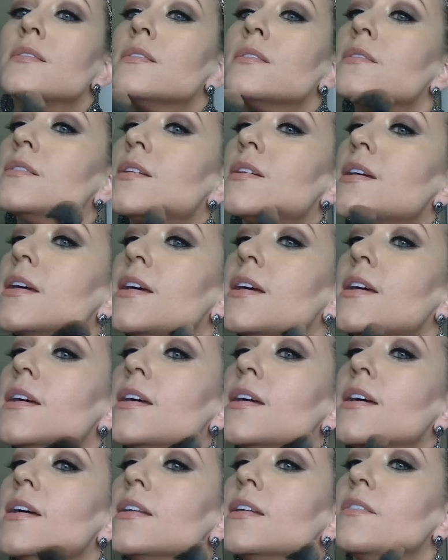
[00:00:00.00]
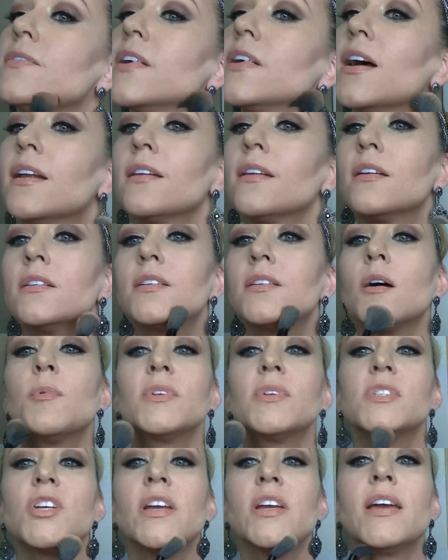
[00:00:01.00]
And then if you've got a little double
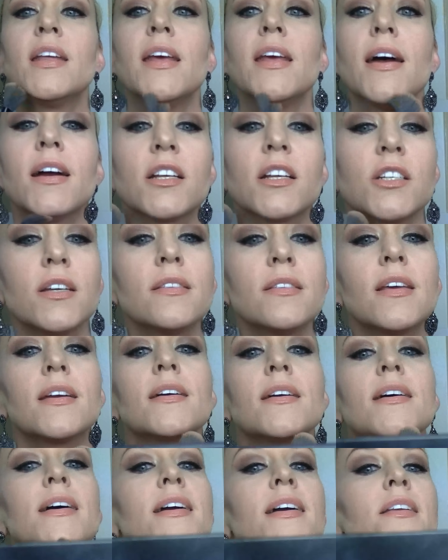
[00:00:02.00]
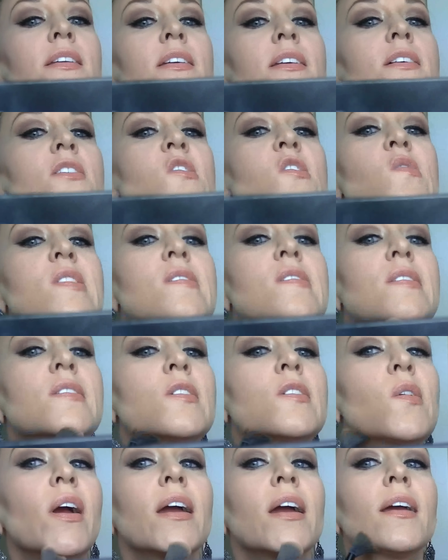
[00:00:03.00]
chin action like I do, this is
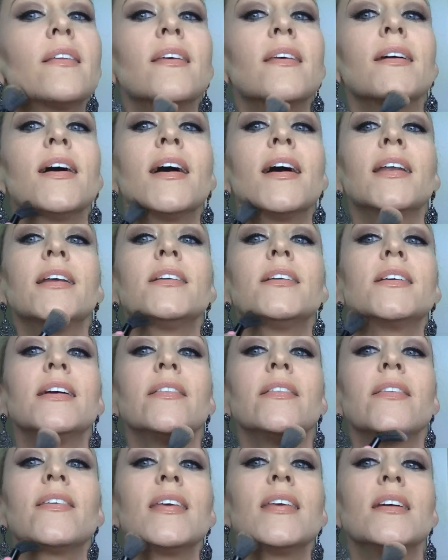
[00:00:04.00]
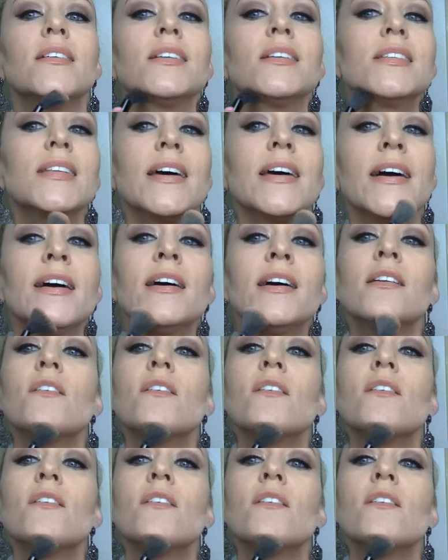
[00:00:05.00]
great because it kind of conceals that